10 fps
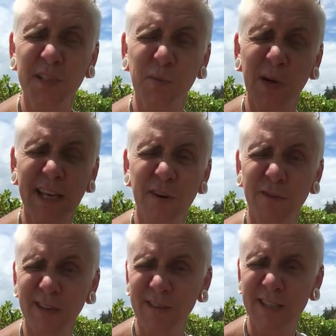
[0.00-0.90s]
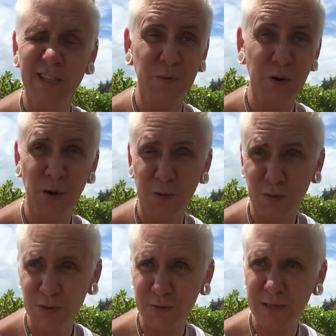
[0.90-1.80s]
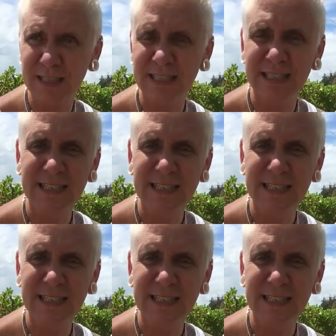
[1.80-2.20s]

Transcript: Does it want to get rid of it? Does it want to hold on to it?